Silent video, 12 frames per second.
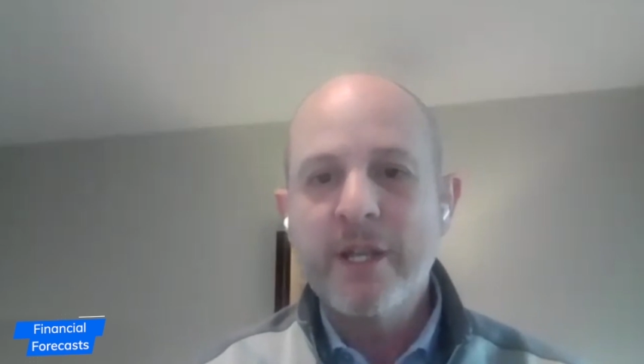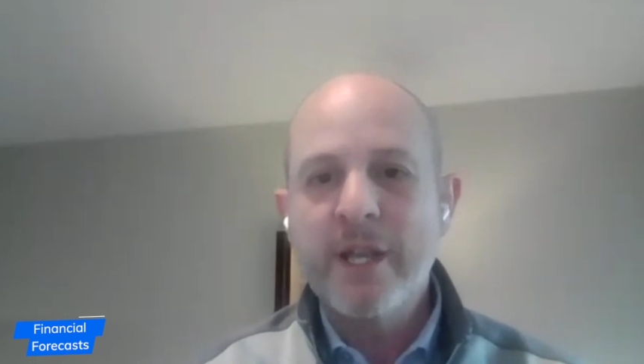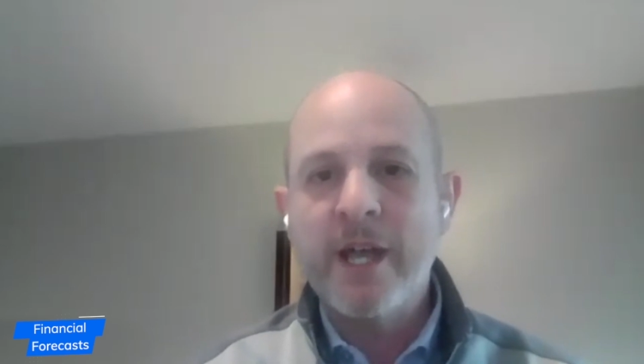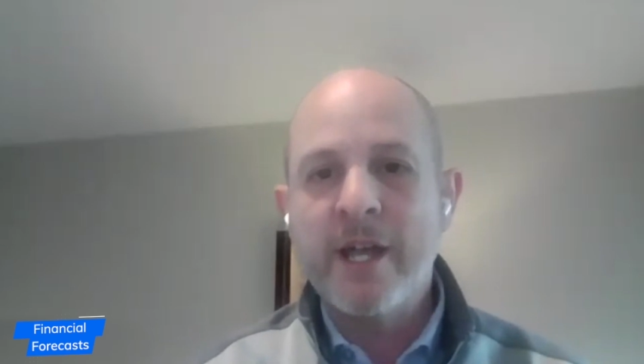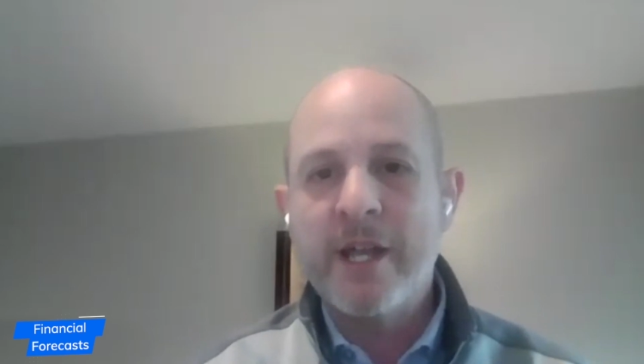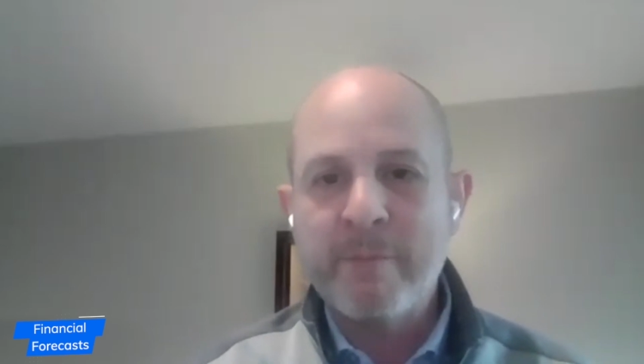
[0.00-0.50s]

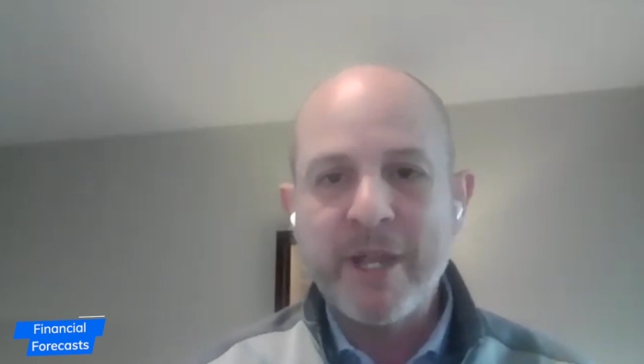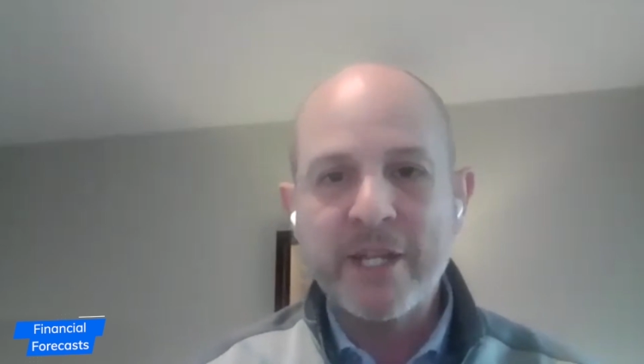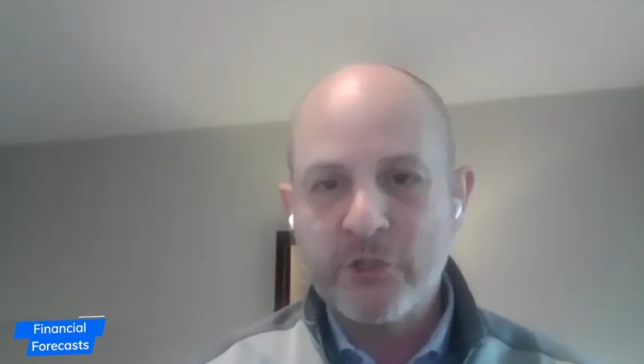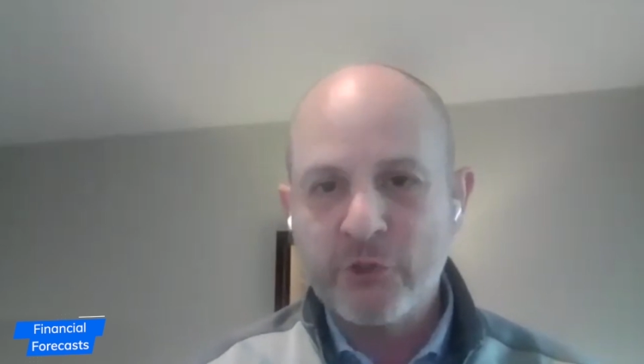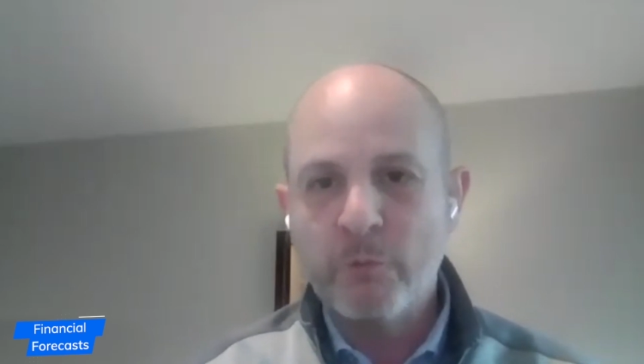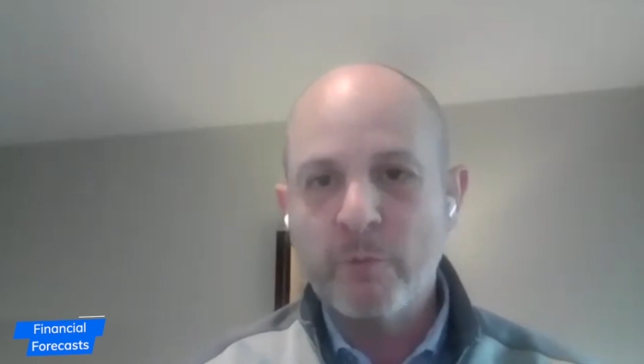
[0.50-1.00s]
and
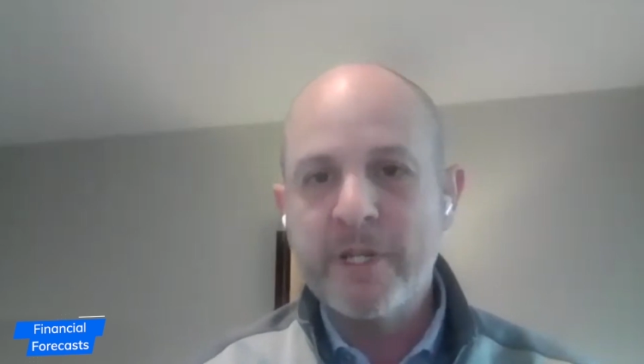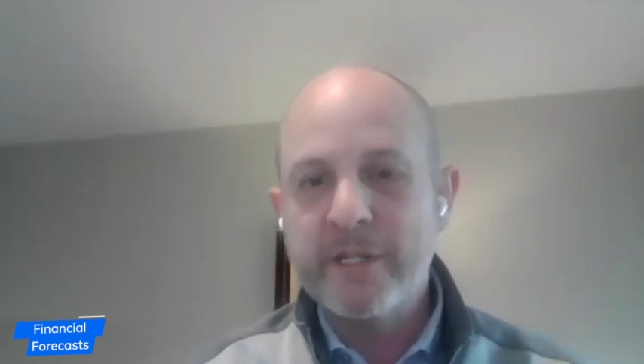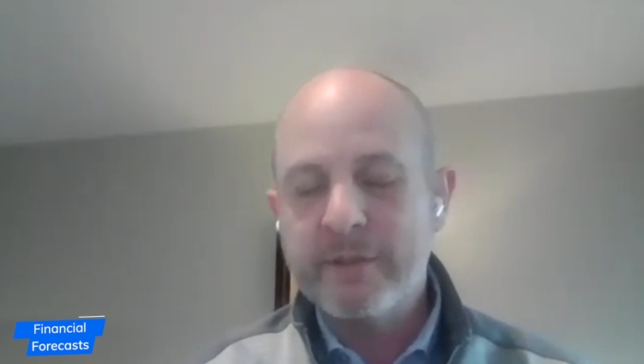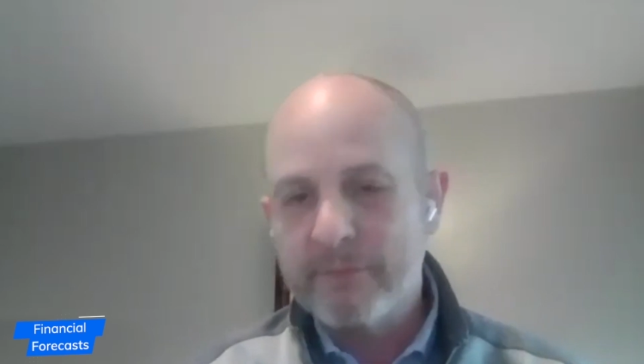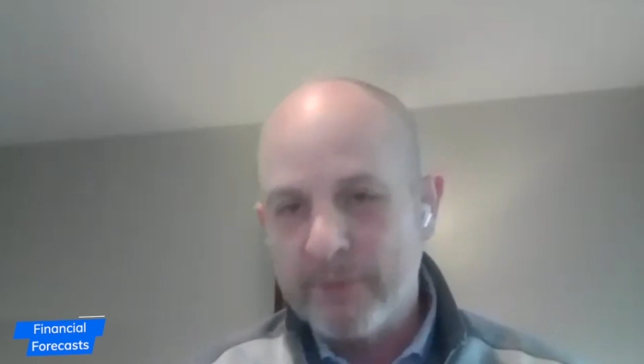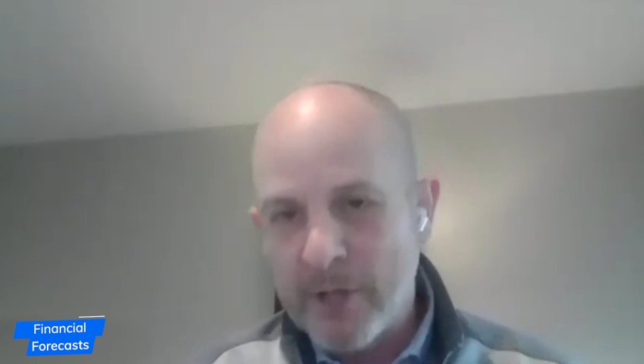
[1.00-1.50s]
making sure
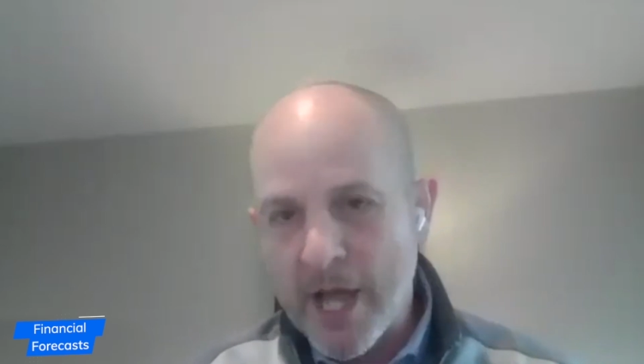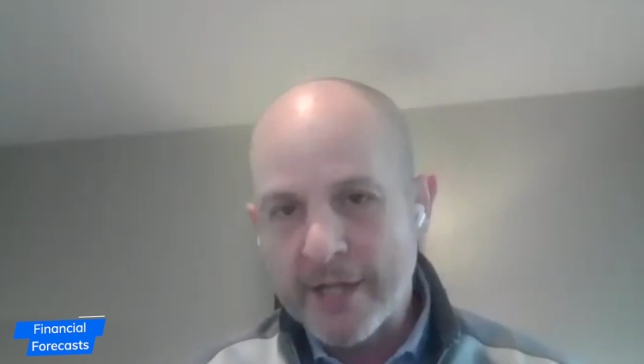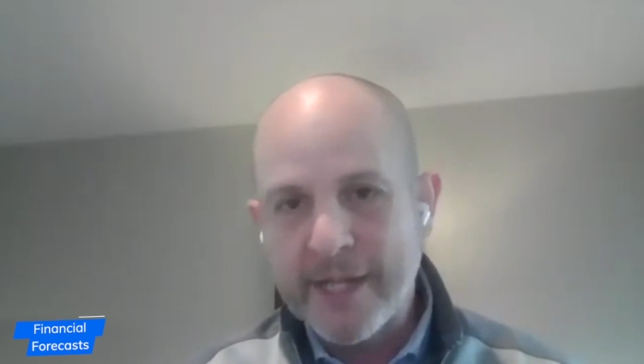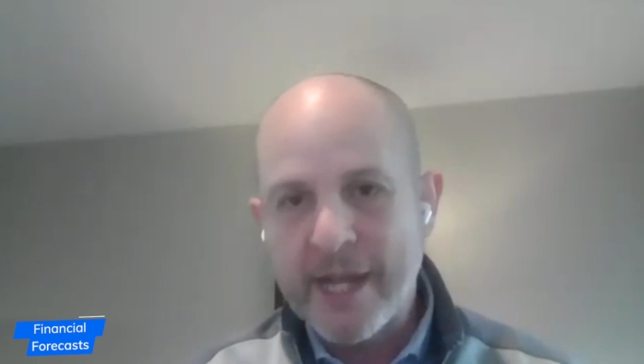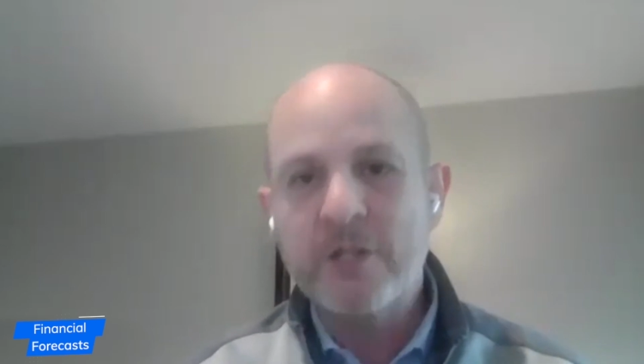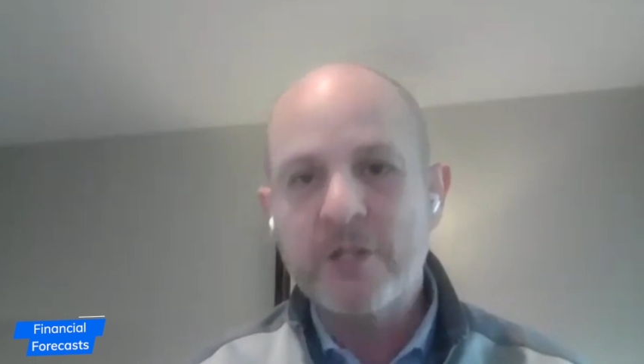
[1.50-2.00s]
we
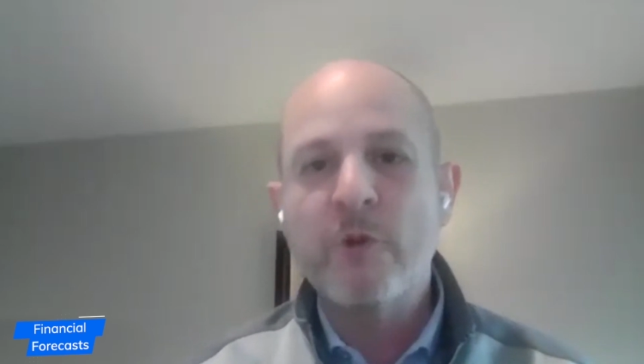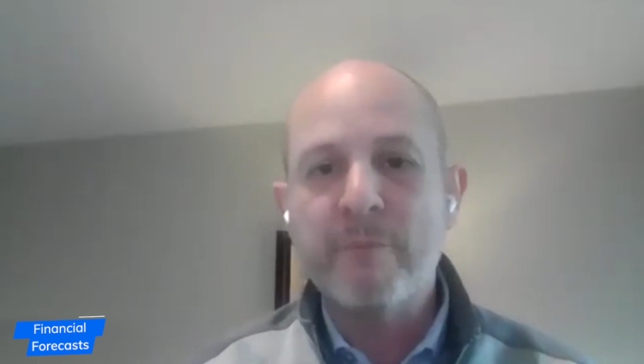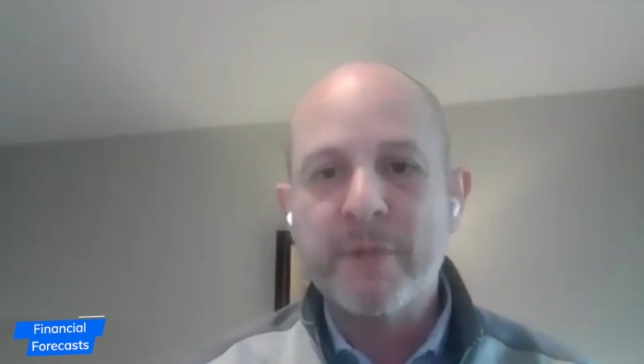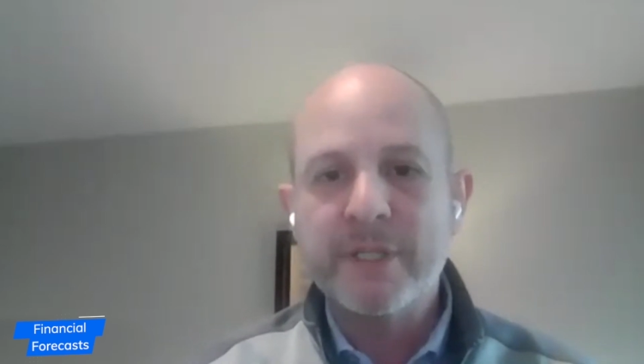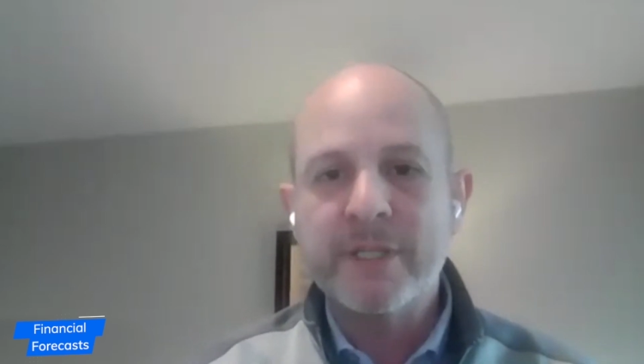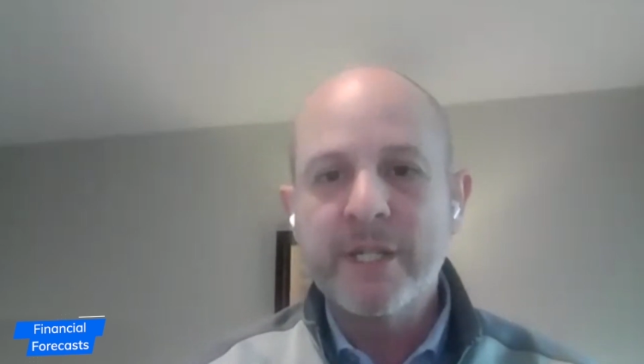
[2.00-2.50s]
lock down
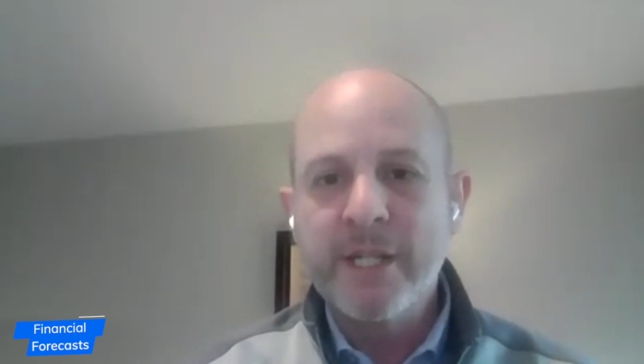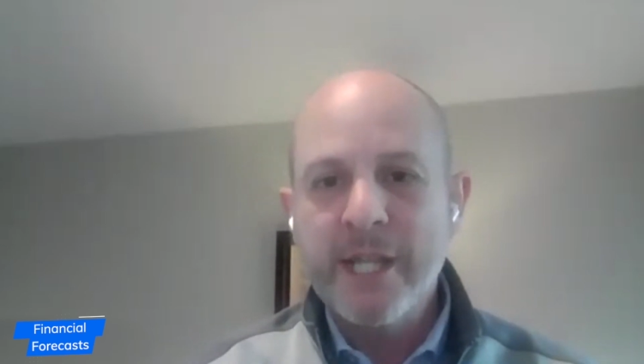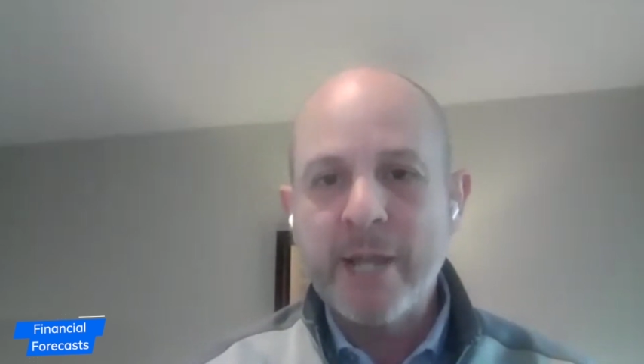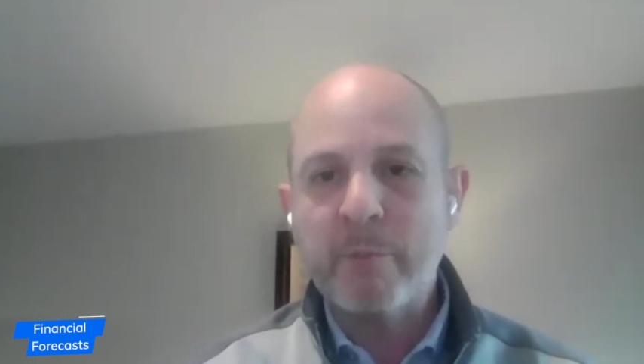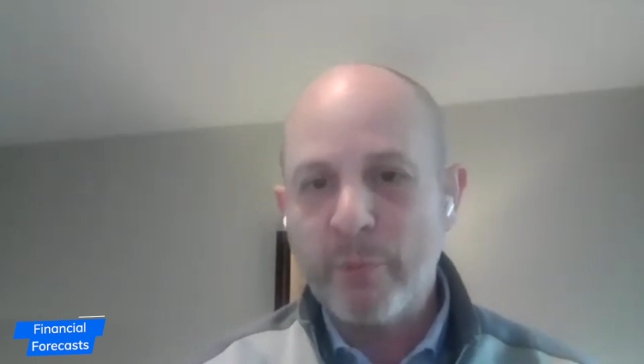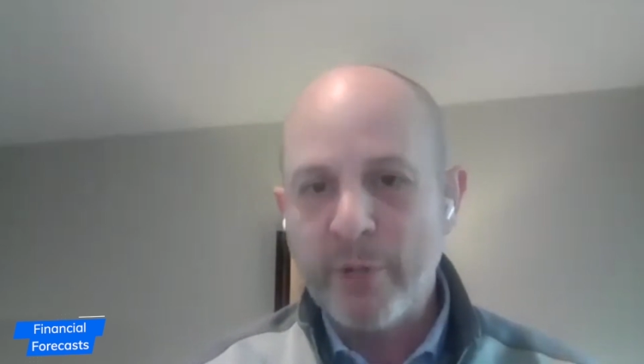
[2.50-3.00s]
equipment
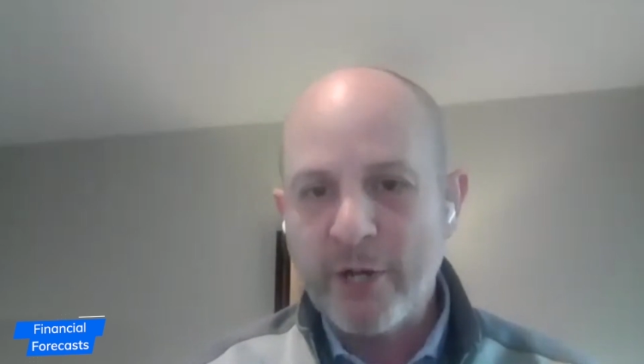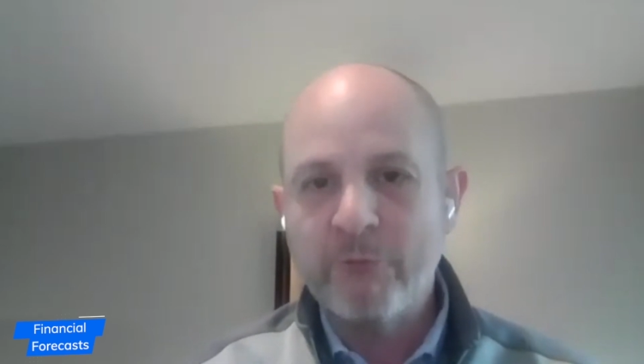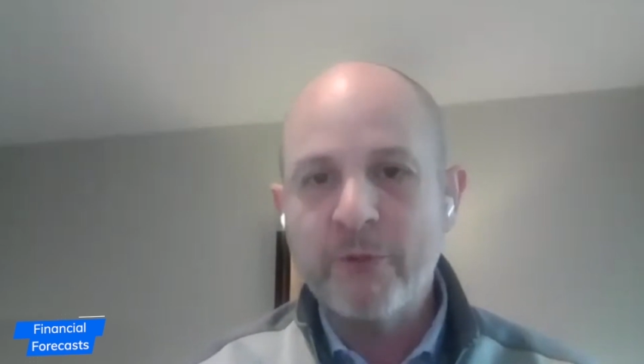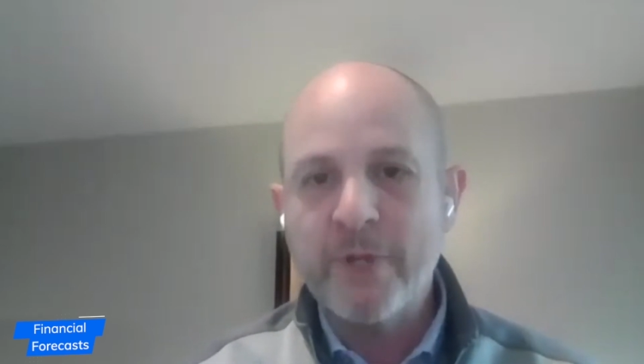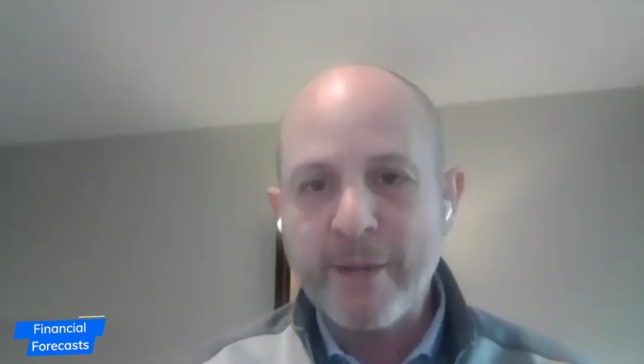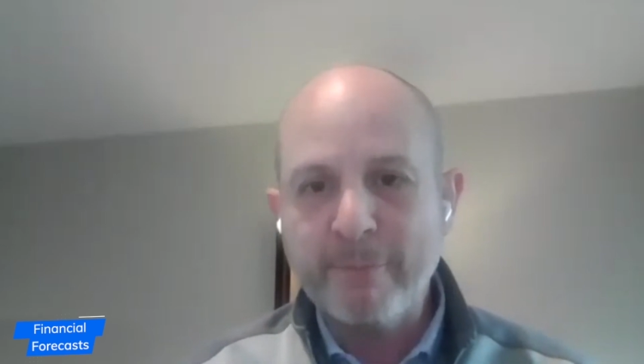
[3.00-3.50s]
and prepare
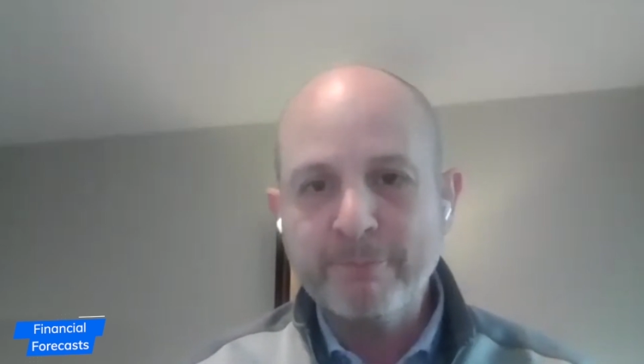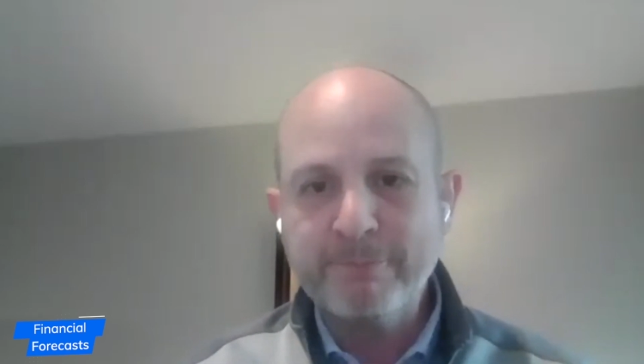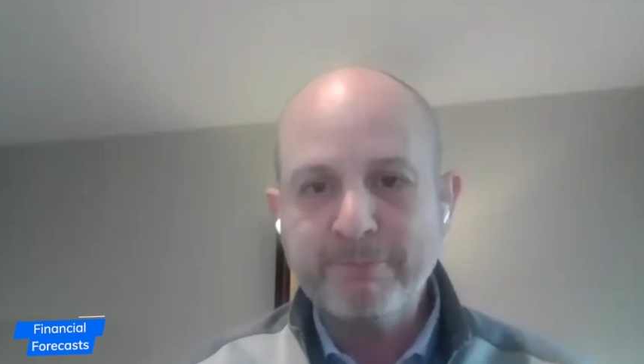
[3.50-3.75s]
for that.